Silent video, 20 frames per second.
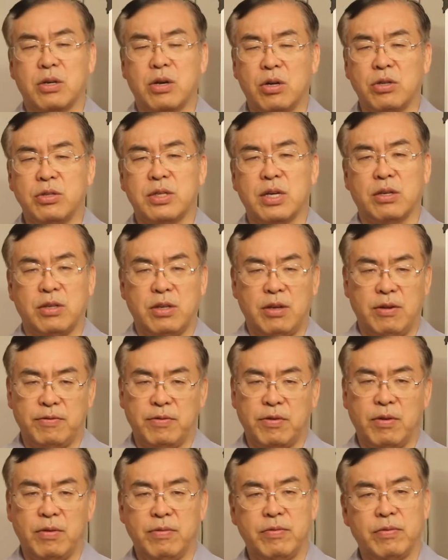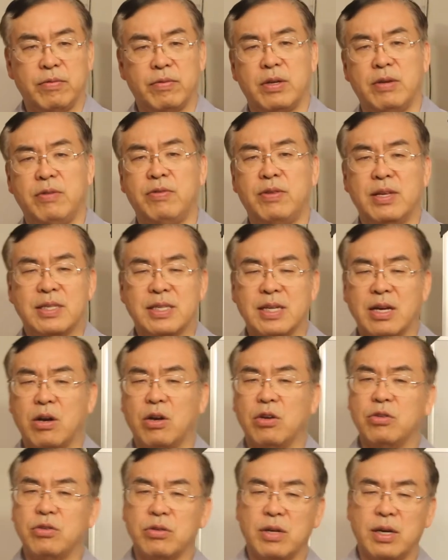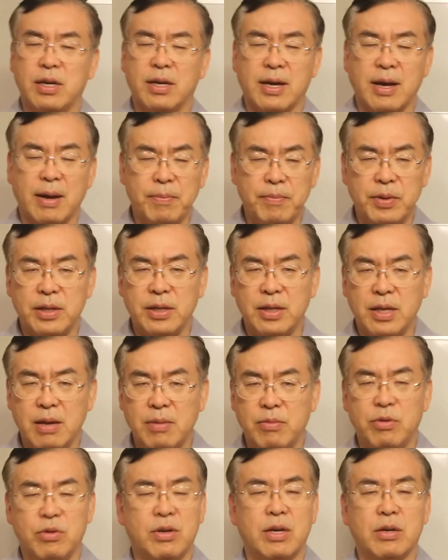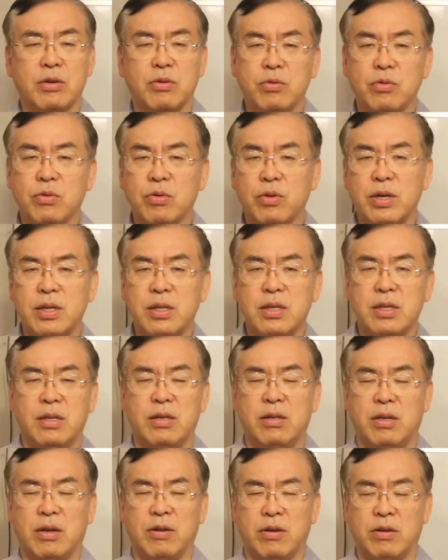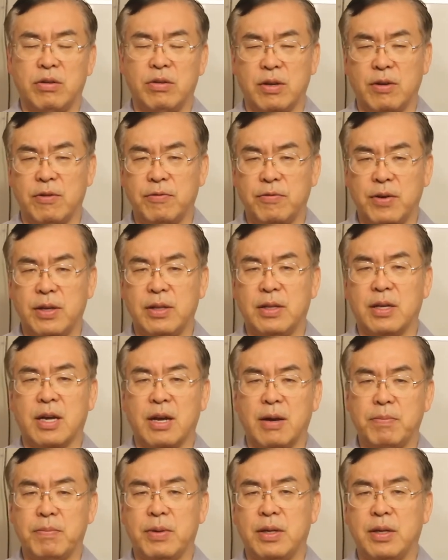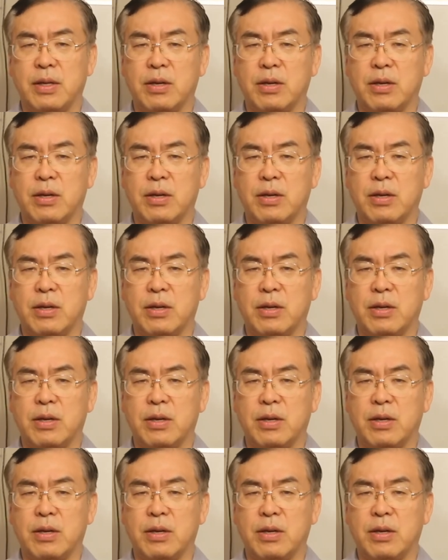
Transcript: contact info. If that's a company name, you can Google it. You can find the company